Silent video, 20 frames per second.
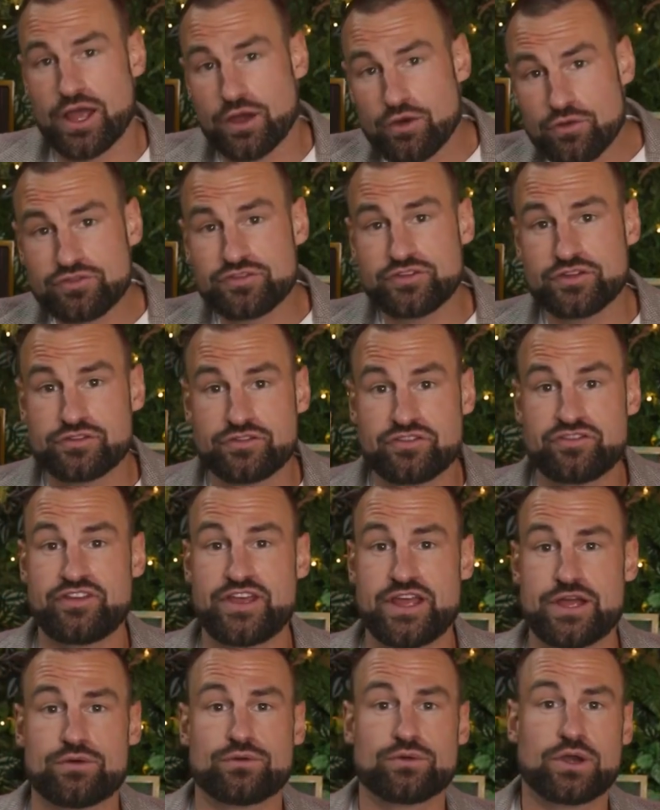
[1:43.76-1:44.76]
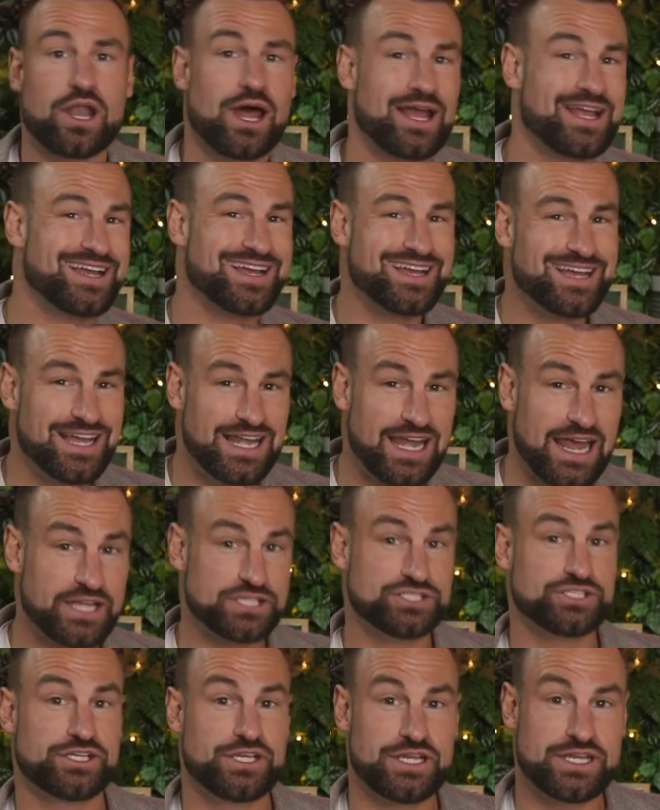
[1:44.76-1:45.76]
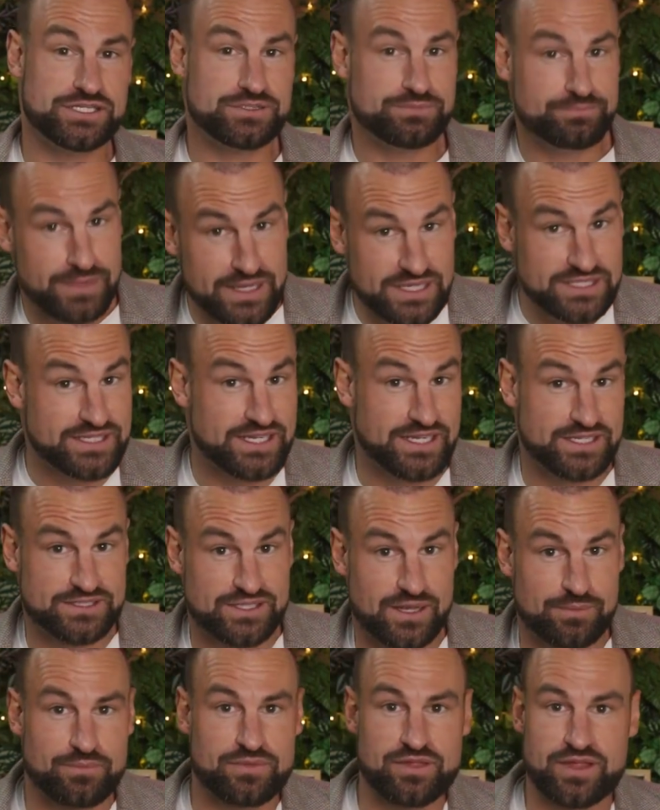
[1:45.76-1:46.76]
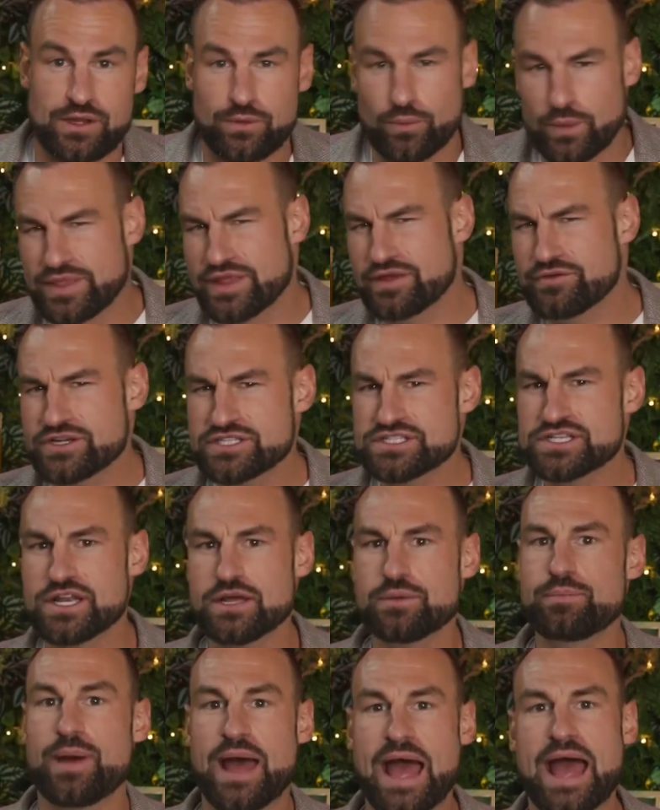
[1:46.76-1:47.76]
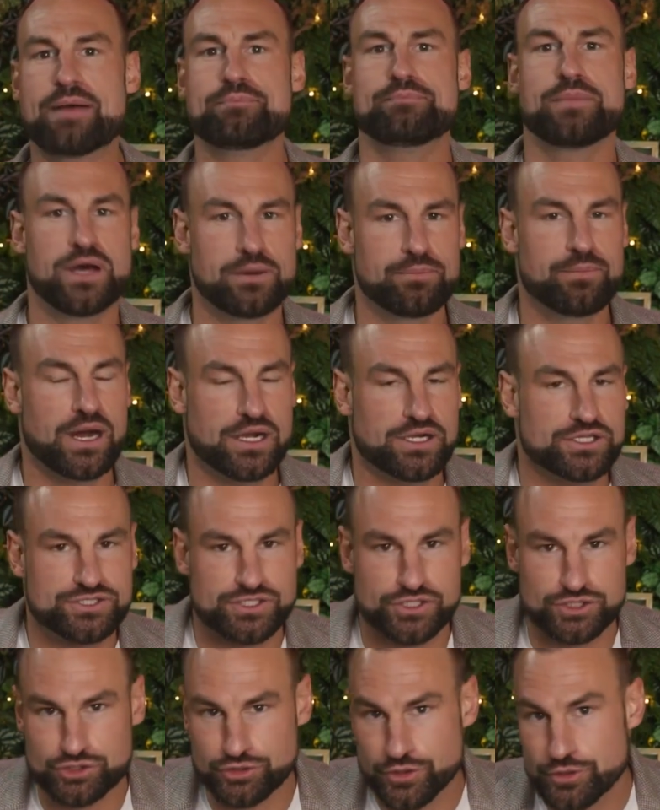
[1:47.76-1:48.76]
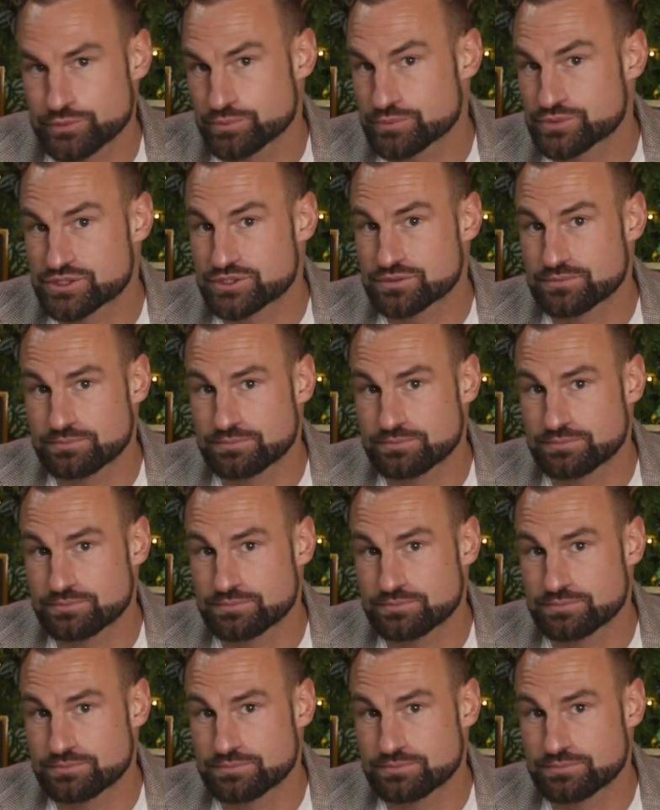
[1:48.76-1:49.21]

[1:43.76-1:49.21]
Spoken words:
often feel like a collection is missing something when there isn't a PAM amongst the troops.